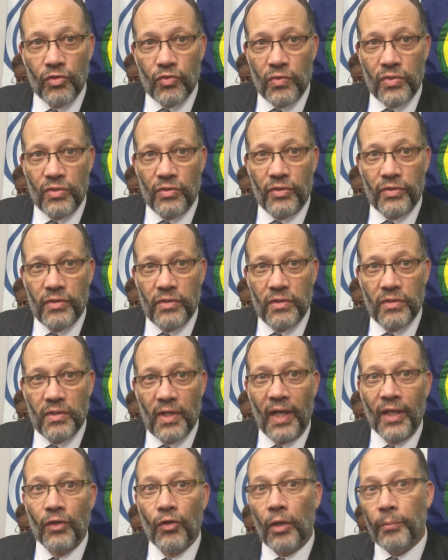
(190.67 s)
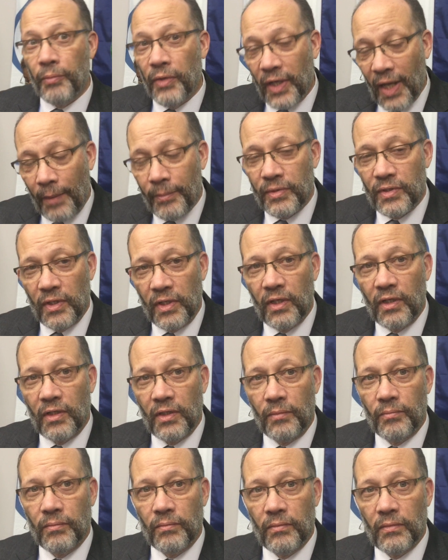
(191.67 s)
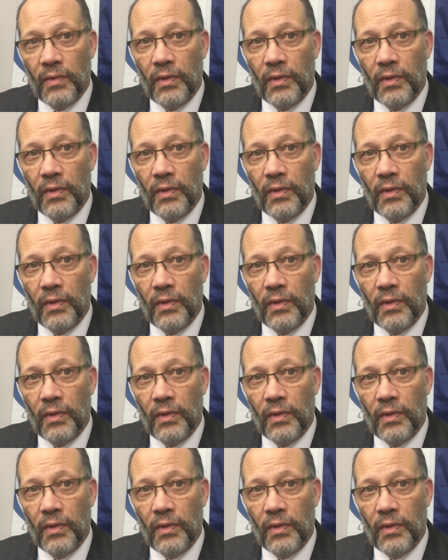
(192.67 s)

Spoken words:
those resources, and not per capita income.